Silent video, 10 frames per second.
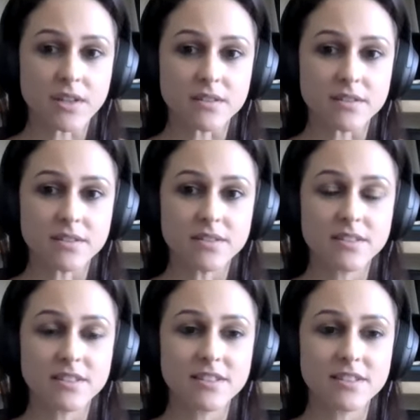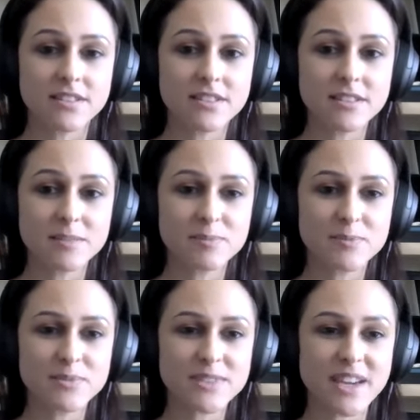And
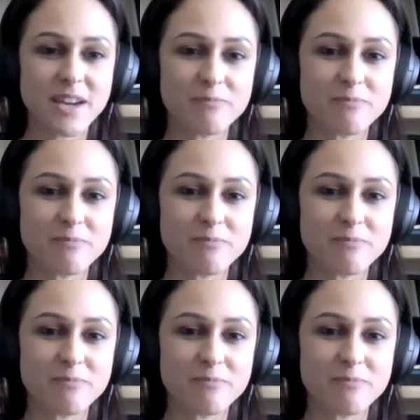yeah,